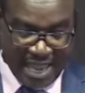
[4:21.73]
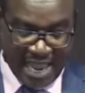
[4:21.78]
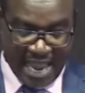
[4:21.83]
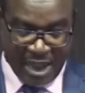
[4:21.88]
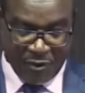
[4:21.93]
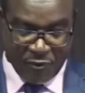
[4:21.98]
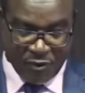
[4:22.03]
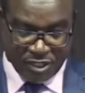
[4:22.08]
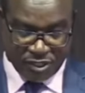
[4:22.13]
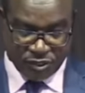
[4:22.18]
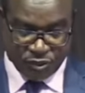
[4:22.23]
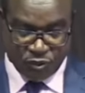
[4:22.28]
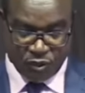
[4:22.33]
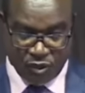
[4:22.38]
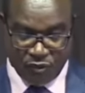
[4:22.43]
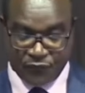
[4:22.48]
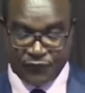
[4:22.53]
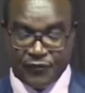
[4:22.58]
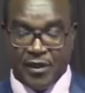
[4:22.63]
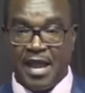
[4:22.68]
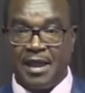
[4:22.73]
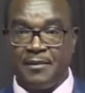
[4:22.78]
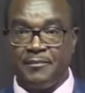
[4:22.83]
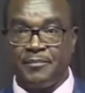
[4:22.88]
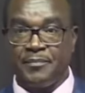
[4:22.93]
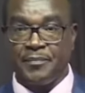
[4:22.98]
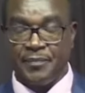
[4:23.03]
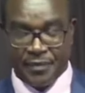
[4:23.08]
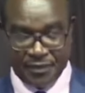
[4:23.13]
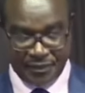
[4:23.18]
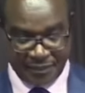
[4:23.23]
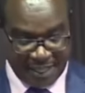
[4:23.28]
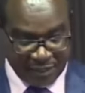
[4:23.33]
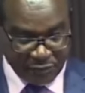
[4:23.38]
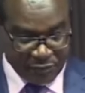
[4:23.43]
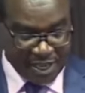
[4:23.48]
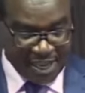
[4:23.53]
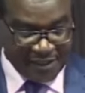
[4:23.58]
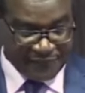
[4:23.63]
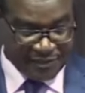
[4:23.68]
I wish to confirm that
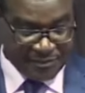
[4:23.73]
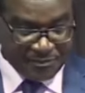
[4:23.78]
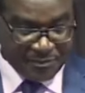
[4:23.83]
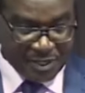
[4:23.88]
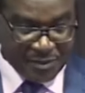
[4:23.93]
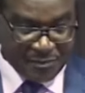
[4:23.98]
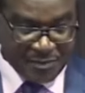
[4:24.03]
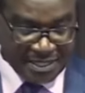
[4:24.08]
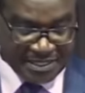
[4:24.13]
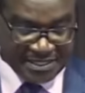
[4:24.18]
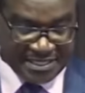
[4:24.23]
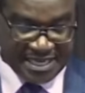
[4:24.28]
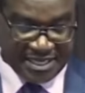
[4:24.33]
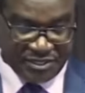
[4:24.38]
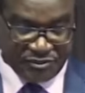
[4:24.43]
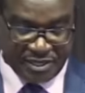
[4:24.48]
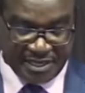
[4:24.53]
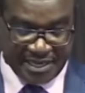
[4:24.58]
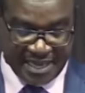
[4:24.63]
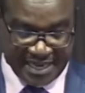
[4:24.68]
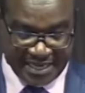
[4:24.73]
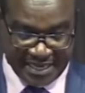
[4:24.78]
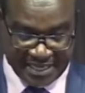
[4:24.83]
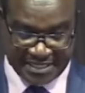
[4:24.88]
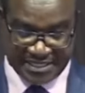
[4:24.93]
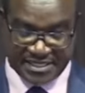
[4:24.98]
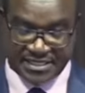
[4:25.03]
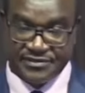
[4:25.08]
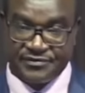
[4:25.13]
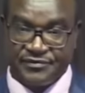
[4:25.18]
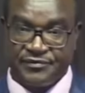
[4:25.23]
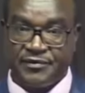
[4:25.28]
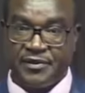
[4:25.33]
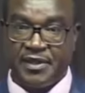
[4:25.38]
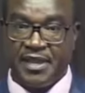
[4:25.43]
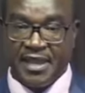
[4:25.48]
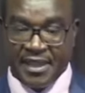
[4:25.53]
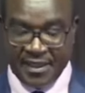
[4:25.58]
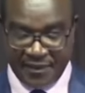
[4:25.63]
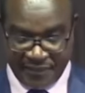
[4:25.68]
we have implemented your directive
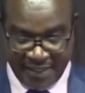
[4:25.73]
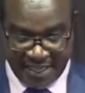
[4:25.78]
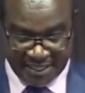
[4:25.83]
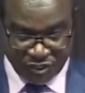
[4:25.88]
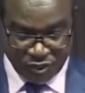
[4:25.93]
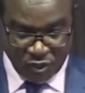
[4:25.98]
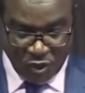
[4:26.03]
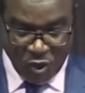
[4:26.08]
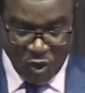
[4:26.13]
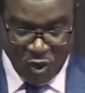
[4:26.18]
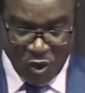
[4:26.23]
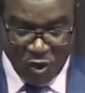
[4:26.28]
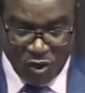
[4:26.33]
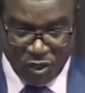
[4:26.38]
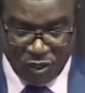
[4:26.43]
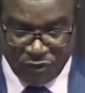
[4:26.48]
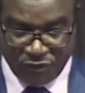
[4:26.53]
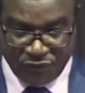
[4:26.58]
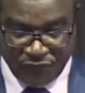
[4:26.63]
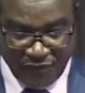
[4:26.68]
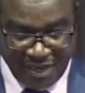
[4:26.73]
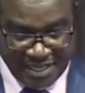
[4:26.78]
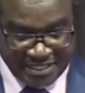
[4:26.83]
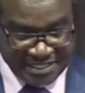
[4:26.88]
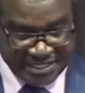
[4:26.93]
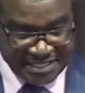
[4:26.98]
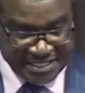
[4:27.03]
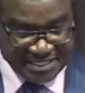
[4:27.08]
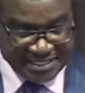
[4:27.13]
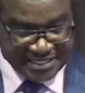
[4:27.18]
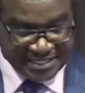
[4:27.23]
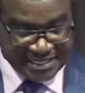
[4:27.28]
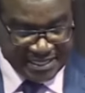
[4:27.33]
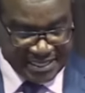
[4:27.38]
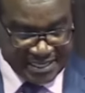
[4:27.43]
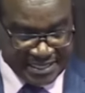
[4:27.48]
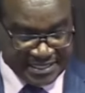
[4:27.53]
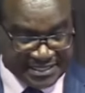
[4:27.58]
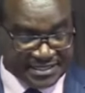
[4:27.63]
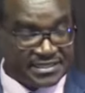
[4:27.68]
that all universities
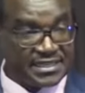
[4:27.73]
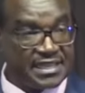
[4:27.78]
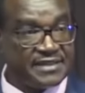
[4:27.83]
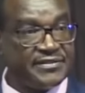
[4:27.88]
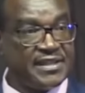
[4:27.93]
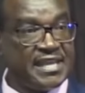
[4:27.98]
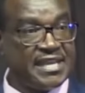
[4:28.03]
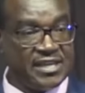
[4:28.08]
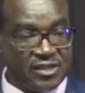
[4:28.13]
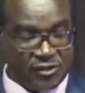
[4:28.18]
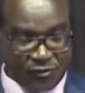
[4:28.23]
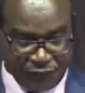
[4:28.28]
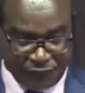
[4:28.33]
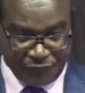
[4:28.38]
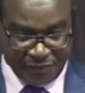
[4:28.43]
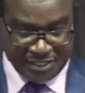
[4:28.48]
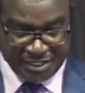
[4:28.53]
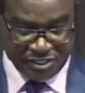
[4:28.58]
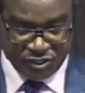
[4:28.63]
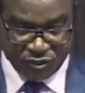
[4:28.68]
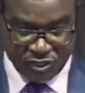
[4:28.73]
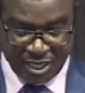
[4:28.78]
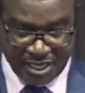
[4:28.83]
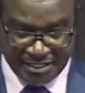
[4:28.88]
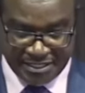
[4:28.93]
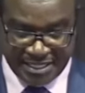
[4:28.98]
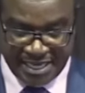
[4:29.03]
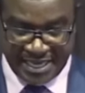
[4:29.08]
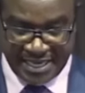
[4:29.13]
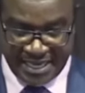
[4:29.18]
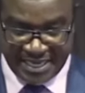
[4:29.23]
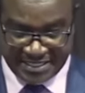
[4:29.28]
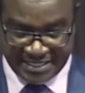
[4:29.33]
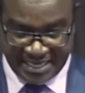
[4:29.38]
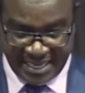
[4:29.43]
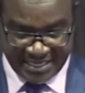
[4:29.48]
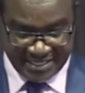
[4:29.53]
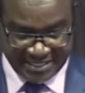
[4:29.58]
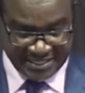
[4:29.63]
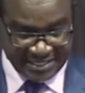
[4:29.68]
release the new fee structure
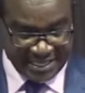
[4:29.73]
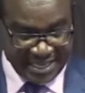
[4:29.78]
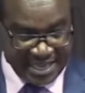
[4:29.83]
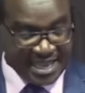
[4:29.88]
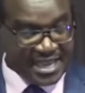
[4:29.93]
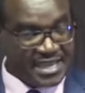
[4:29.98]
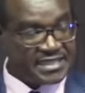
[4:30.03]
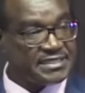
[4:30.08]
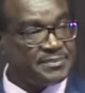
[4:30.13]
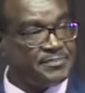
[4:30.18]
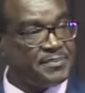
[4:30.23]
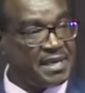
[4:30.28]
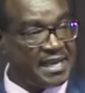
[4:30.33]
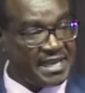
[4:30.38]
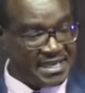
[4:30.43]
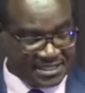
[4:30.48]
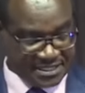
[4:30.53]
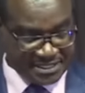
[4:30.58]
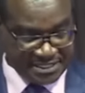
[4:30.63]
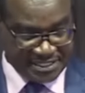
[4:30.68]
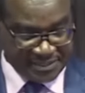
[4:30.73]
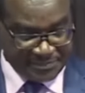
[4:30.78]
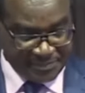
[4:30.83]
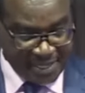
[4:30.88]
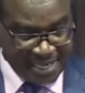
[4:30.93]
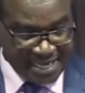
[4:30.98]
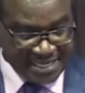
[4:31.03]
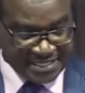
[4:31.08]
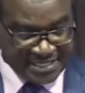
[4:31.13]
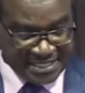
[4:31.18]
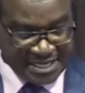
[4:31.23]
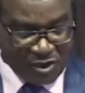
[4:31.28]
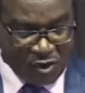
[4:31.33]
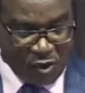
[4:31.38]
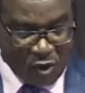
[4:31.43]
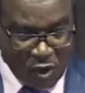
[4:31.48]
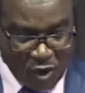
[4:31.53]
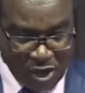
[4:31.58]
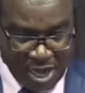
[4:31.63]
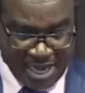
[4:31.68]
letters stipulating
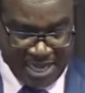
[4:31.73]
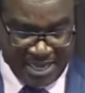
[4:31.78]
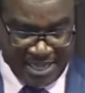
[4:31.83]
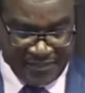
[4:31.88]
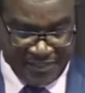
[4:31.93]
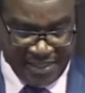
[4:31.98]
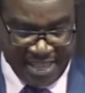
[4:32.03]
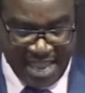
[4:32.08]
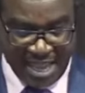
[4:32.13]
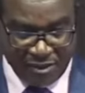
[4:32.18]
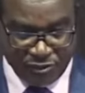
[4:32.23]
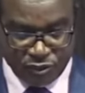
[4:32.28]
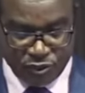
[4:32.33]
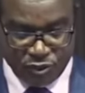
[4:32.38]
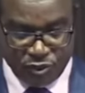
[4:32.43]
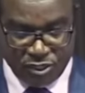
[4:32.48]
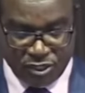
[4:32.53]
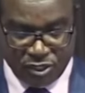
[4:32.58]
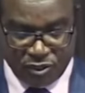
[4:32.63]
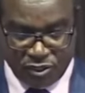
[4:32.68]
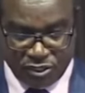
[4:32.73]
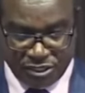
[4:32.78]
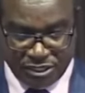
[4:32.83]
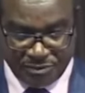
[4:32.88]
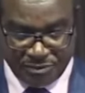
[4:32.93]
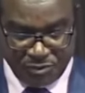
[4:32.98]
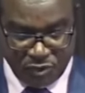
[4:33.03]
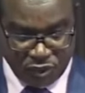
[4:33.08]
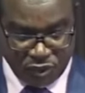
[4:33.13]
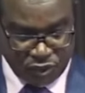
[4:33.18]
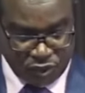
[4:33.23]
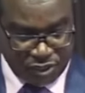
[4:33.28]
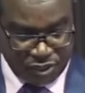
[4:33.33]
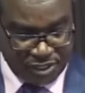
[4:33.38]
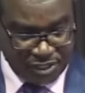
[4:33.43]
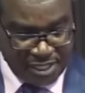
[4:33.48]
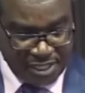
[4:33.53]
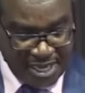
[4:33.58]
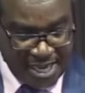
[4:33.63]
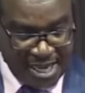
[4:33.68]
only the household
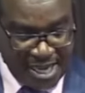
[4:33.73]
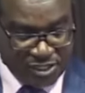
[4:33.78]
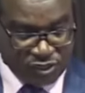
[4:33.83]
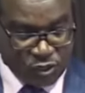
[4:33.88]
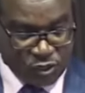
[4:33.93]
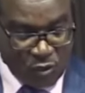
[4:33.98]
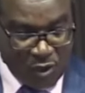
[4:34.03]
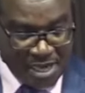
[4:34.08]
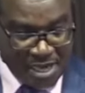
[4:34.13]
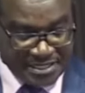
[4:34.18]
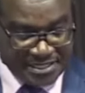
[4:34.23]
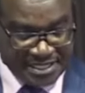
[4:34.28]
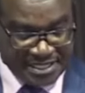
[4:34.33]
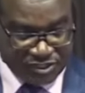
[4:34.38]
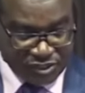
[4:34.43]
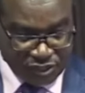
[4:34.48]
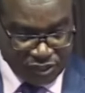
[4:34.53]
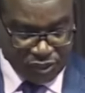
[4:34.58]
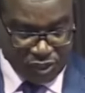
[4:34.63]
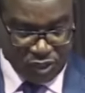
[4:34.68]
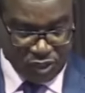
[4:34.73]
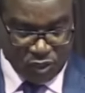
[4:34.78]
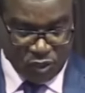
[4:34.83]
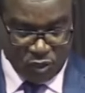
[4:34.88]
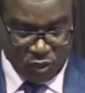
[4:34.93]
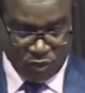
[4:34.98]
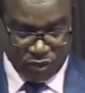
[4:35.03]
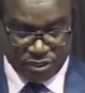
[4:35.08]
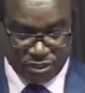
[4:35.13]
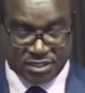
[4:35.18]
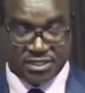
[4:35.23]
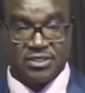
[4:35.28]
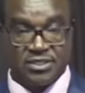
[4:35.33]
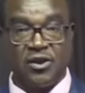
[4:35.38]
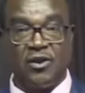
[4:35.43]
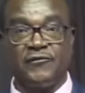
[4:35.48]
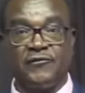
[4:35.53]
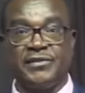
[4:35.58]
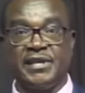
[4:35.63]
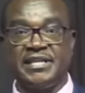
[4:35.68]
contribution towards the total cost
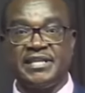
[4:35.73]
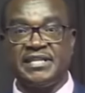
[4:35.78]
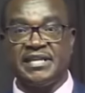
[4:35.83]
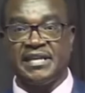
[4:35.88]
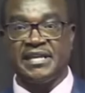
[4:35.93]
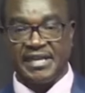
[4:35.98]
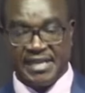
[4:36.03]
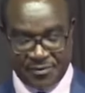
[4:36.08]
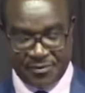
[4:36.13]
of the degree